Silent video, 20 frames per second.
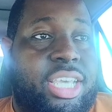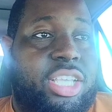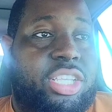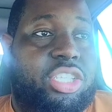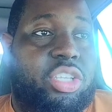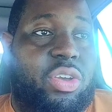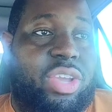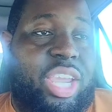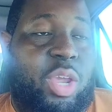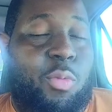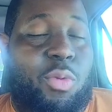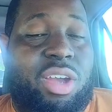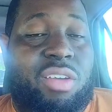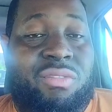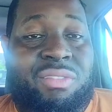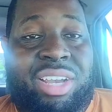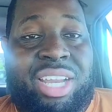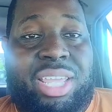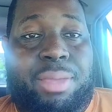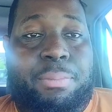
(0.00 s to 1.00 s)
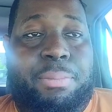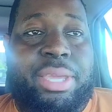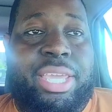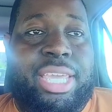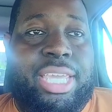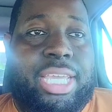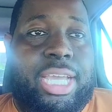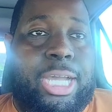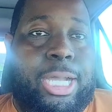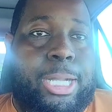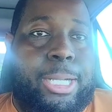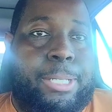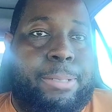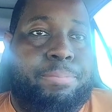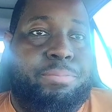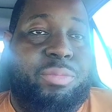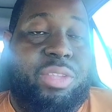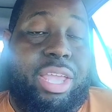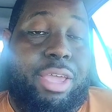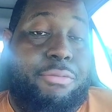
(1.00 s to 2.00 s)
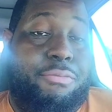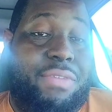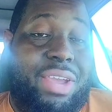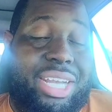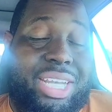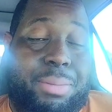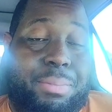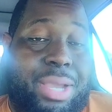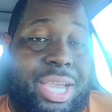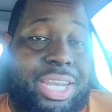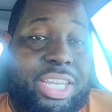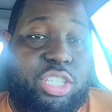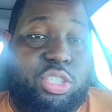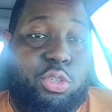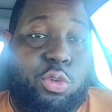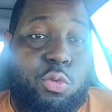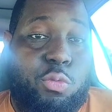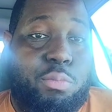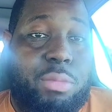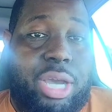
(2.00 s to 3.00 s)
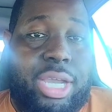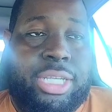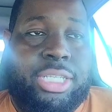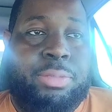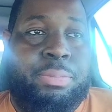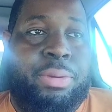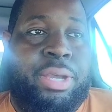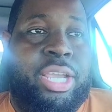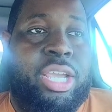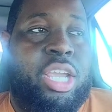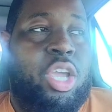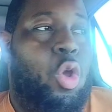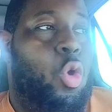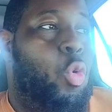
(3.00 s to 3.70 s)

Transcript: so he wouldn't really be affected by this too much, but